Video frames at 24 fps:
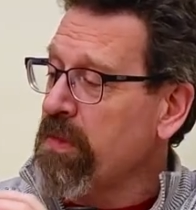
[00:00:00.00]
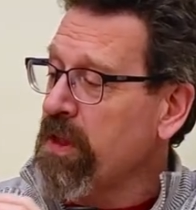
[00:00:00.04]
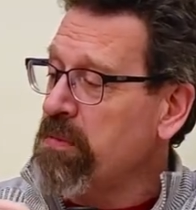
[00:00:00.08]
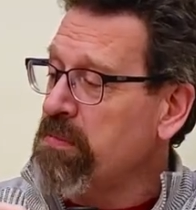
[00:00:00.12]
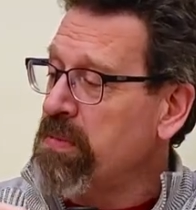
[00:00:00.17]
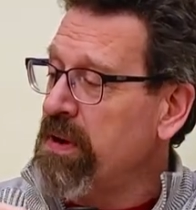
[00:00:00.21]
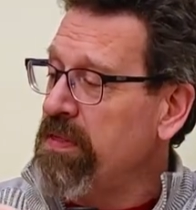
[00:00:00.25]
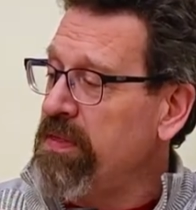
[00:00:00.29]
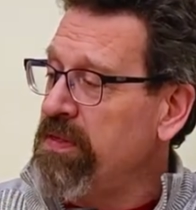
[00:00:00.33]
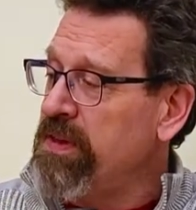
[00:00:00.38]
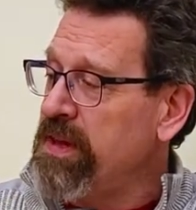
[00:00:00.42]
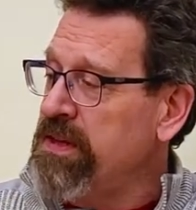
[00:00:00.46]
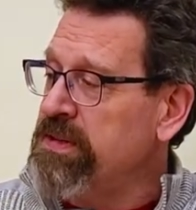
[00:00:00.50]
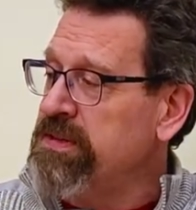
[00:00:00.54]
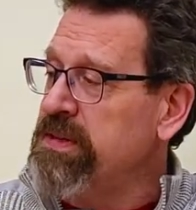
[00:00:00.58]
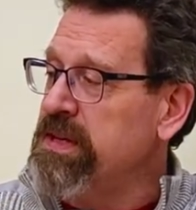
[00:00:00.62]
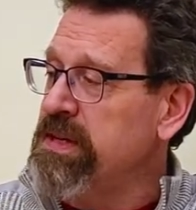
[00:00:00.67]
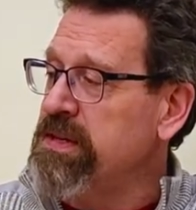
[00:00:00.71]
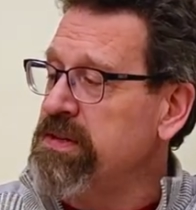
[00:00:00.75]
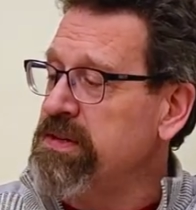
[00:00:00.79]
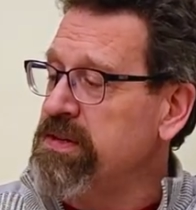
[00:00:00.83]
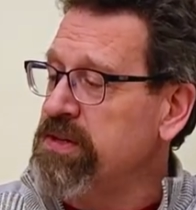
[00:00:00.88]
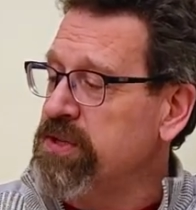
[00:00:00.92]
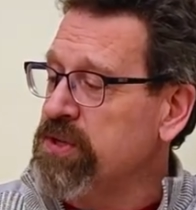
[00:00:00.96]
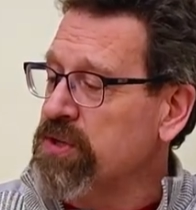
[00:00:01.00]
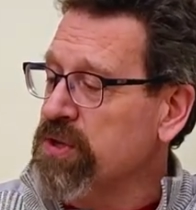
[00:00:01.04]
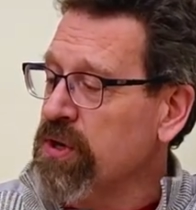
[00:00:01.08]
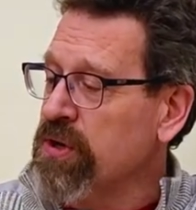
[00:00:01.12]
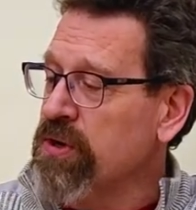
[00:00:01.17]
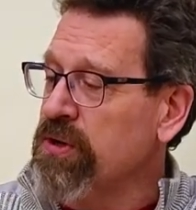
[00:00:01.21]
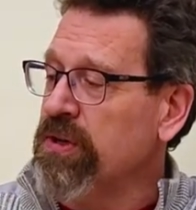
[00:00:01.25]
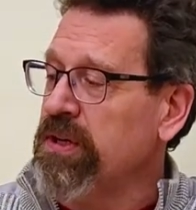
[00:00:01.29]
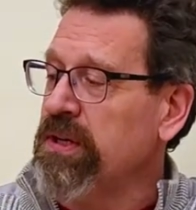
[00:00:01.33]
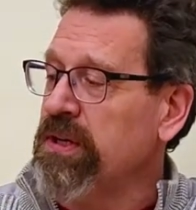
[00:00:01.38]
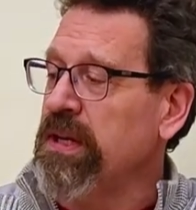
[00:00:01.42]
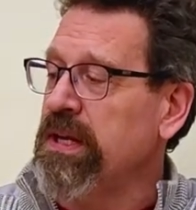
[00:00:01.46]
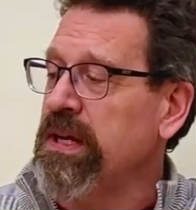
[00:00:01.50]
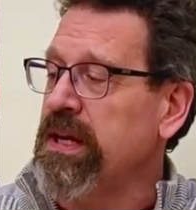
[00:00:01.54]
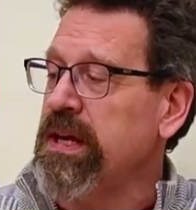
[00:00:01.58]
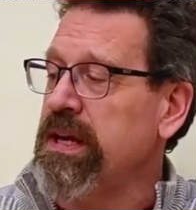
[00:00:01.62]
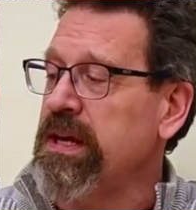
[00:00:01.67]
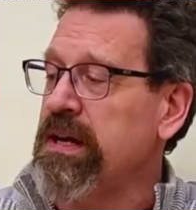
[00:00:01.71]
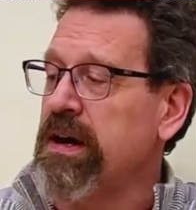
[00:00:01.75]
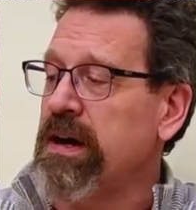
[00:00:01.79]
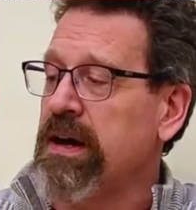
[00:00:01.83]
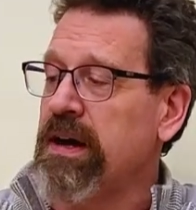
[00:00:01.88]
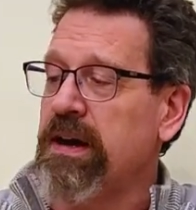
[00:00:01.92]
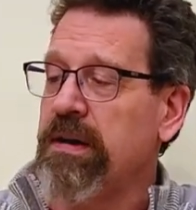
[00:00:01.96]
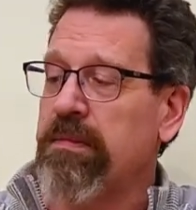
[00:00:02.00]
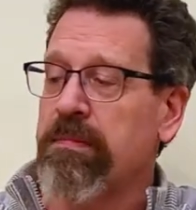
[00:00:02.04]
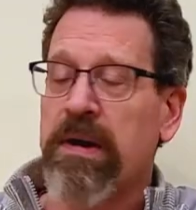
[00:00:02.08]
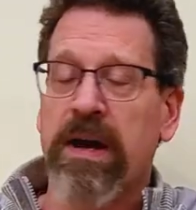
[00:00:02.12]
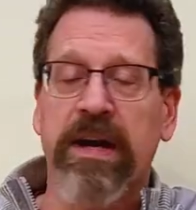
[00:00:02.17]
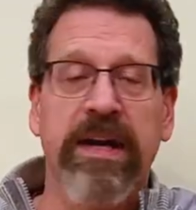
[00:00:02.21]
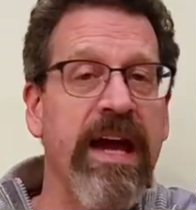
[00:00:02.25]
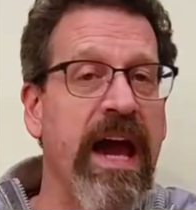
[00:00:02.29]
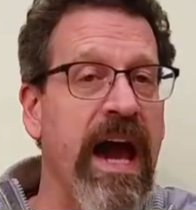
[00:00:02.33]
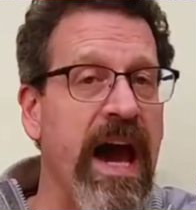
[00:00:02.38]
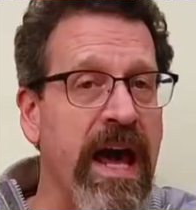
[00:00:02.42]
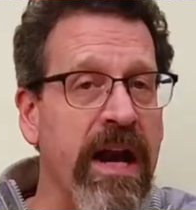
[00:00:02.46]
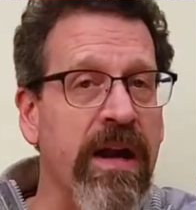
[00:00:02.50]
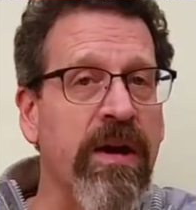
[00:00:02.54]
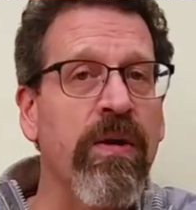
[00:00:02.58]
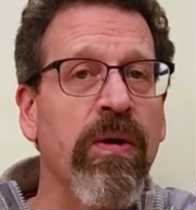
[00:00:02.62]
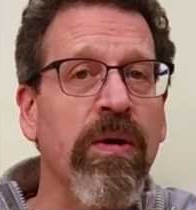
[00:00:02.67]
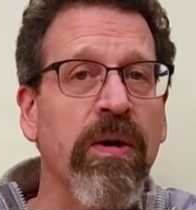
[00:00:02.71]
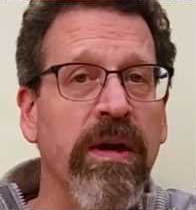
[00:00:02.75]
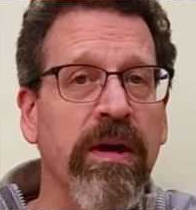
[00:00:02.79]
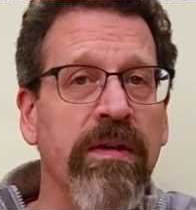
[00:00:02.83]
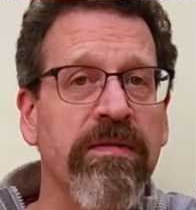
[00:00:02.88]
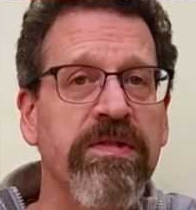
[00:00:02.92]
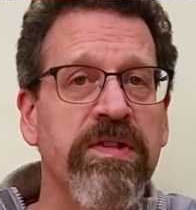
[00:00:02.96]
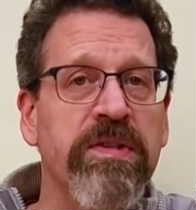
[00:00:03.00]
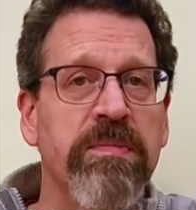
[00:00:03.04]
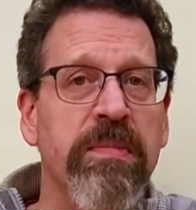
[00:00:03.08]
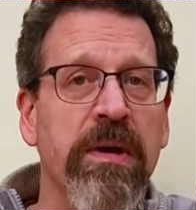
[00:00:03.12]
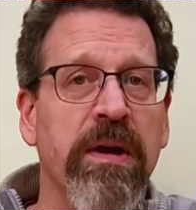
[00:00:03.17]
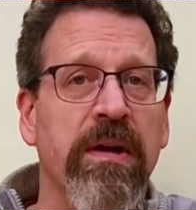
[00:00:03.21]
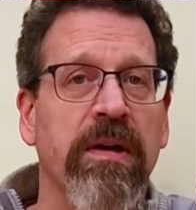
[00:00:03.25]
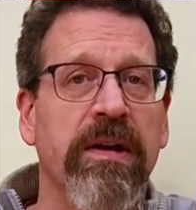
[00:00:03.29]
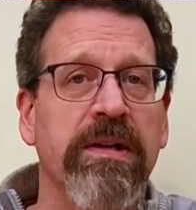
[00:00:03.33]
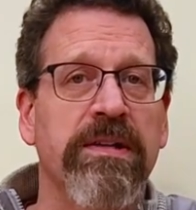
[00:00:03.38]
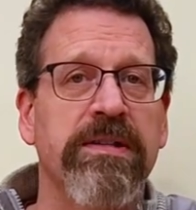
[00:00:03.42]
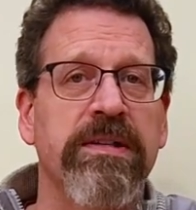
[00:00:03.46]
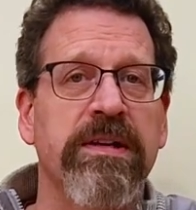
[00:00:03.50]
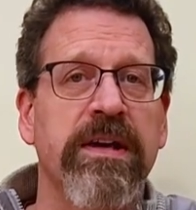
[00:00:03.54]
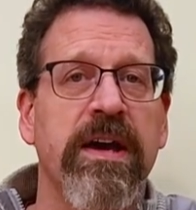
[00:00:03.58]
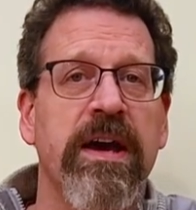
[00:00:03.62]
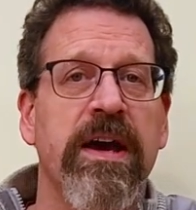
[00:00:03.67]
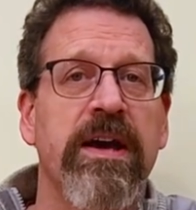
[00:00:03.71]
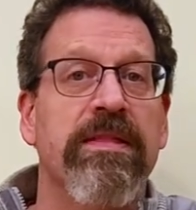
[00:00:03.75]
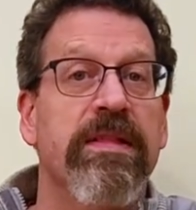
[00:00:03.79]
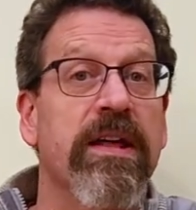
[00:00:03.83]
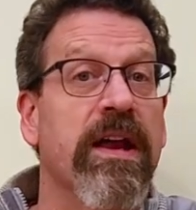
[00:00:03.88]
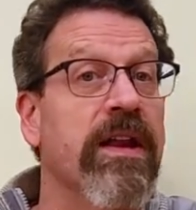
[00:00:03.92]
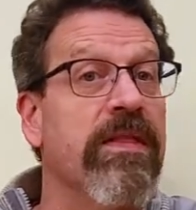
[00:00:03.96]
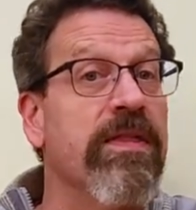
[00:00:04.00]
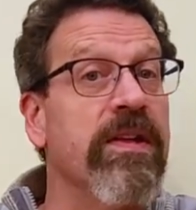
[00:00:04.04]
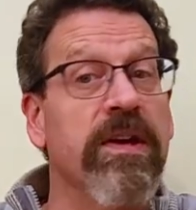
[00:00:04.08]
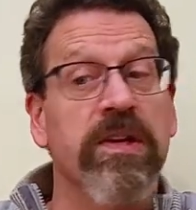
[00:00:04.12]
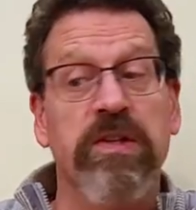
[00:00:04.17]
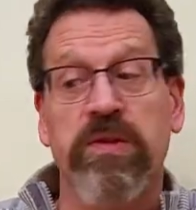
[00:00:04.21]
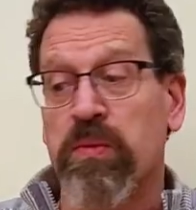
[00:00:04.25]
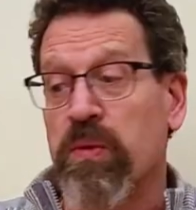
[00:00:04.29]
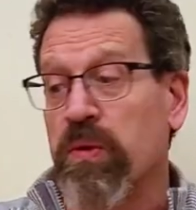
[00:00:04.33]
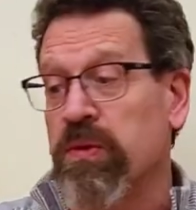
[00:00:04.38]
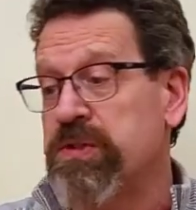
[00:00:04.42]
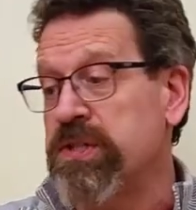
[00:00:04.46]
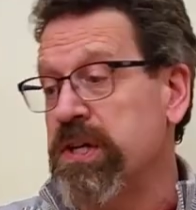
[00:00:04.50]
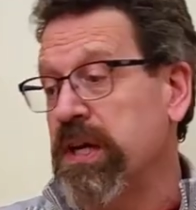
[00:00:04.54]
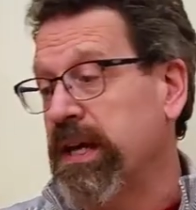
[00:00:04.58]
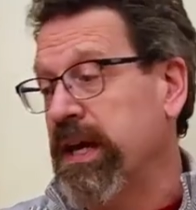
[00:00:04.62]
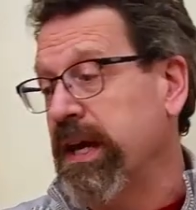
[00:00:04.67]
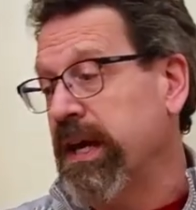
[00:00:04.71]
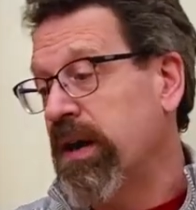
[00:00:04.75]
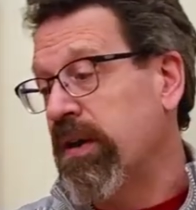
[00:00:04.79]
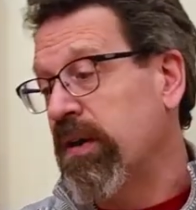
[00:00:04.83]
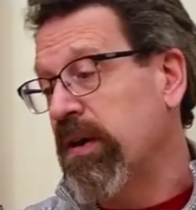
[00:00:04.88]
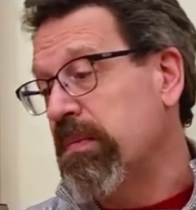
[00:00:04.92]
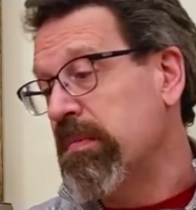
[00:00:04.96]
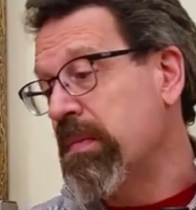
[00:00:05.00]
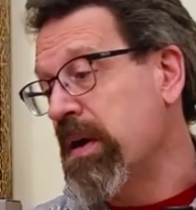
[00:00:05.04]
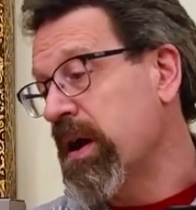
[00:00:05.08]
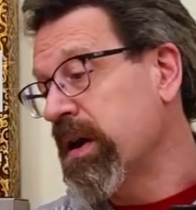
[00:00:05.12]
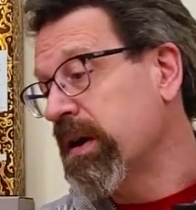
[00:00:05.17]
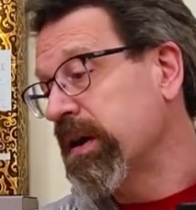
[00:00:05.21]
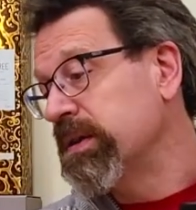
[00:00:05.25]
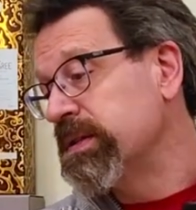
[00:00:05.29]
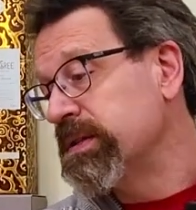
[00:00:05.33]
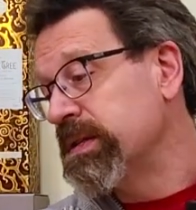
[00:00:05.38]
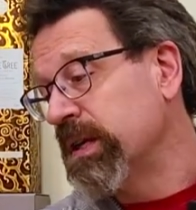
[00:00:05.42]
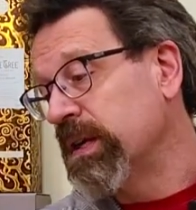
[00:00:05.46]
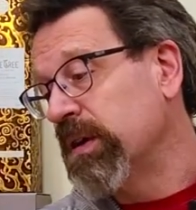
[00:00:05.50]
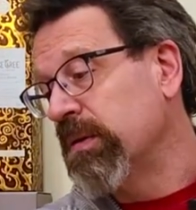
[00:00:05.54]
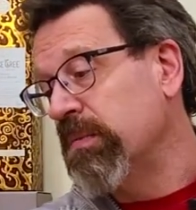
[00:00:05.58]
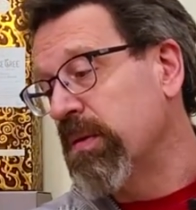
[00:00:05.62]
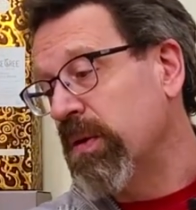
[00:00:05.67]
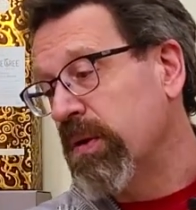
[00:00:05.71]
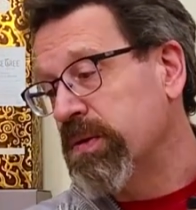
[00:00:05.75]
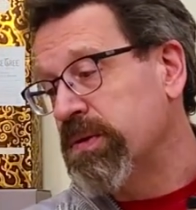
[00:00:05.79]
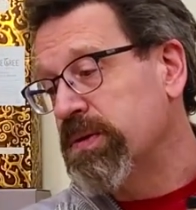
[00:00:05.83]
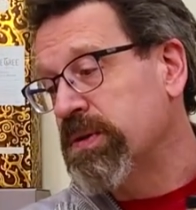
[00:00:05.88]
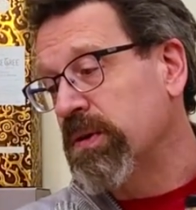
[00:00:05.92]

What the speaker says: But this is certainly a category of spirits that I think is worth checking out, American single malt.